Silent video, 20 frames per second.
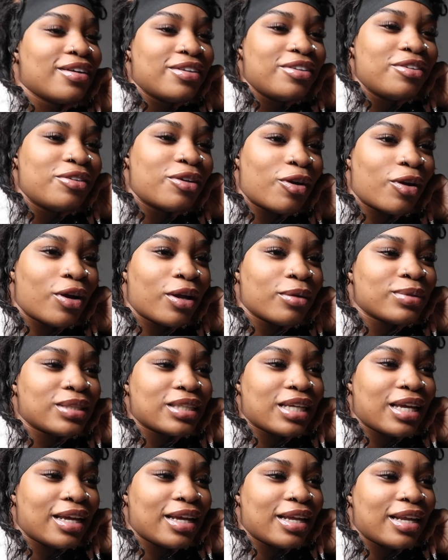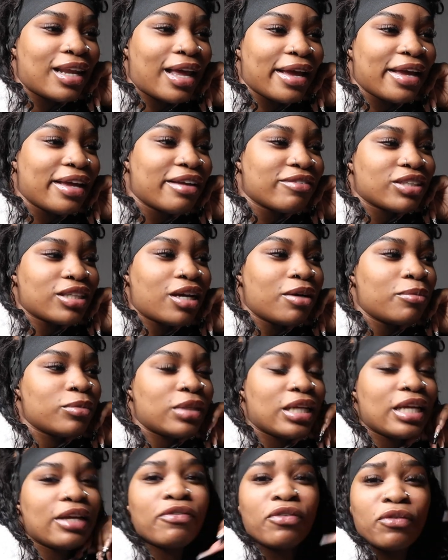you know what i'm saying like if
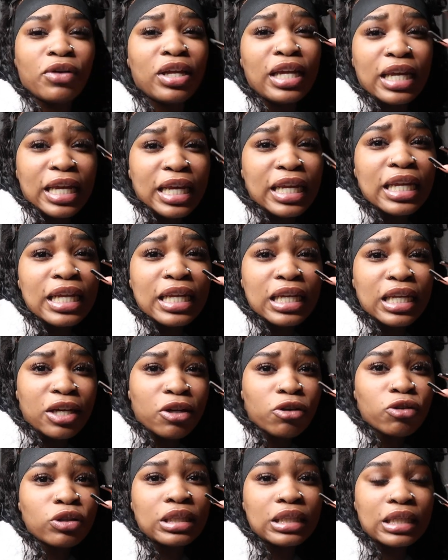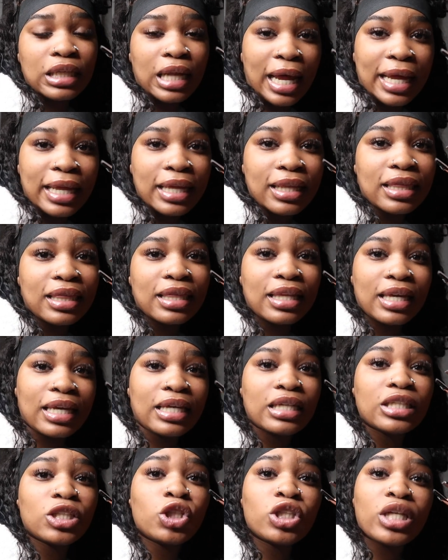something if any little slight
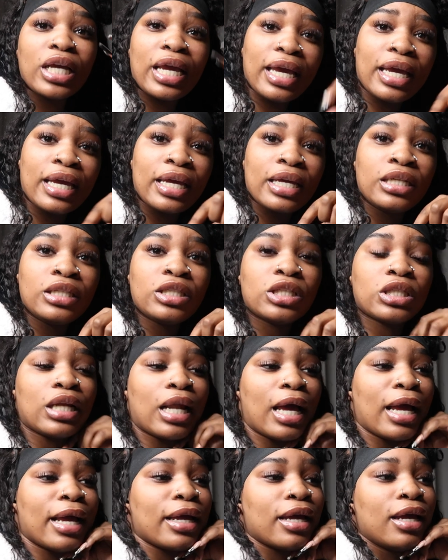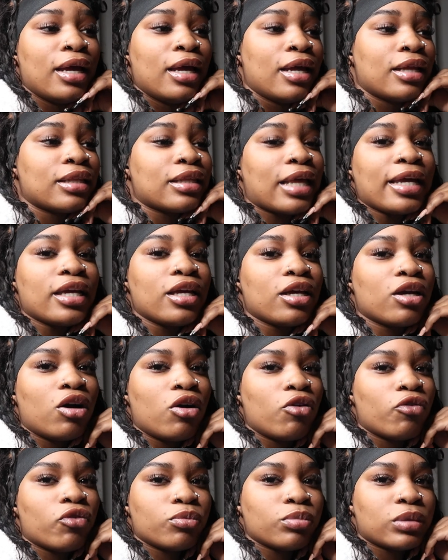thing changed like they could
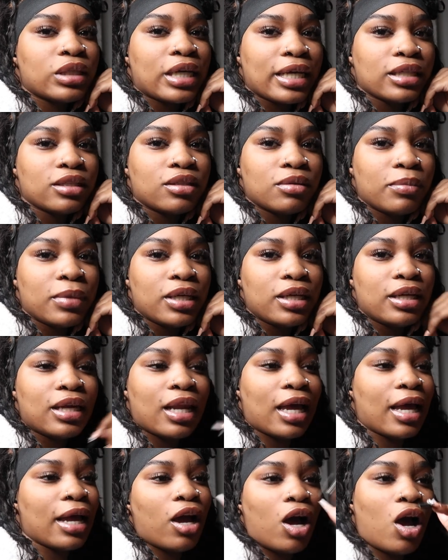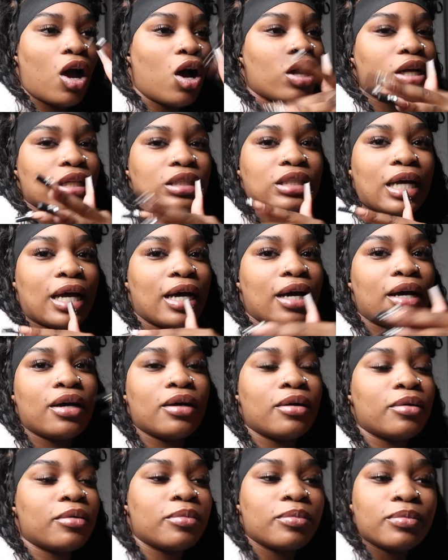go from texting me like all the
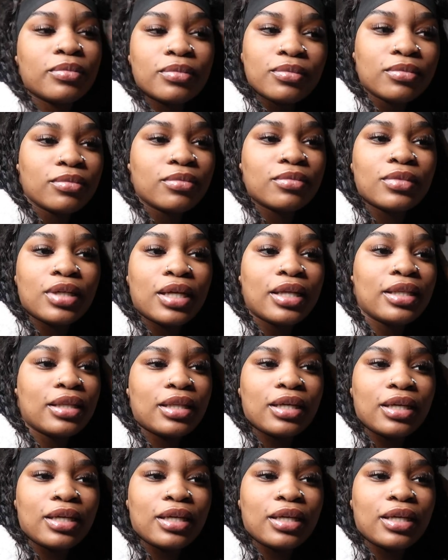time and